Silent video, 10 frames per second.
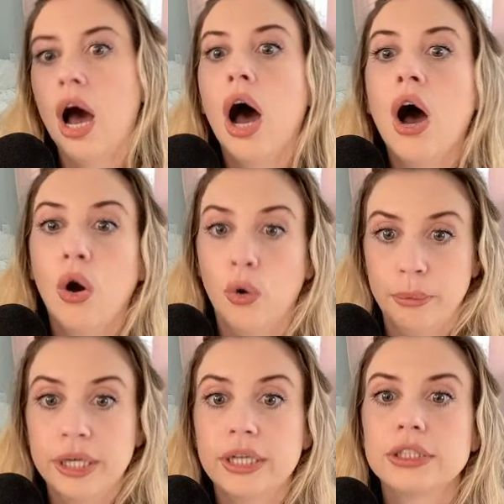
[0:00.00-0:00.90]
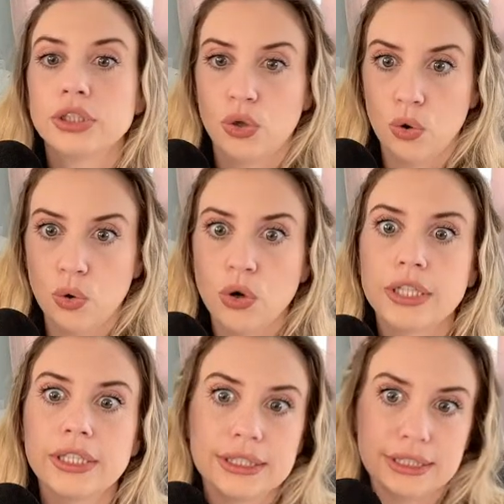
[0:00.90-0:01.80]
Oh, because the court
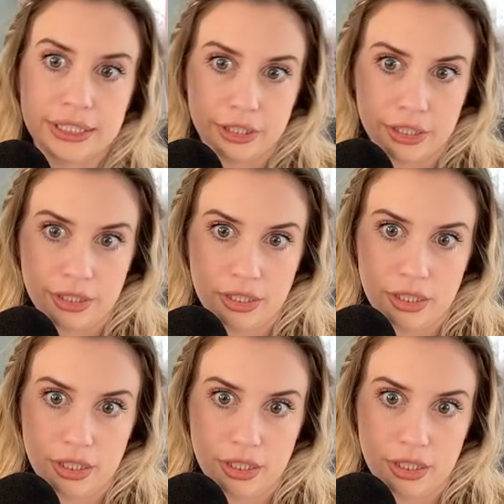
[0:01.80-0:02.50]
considered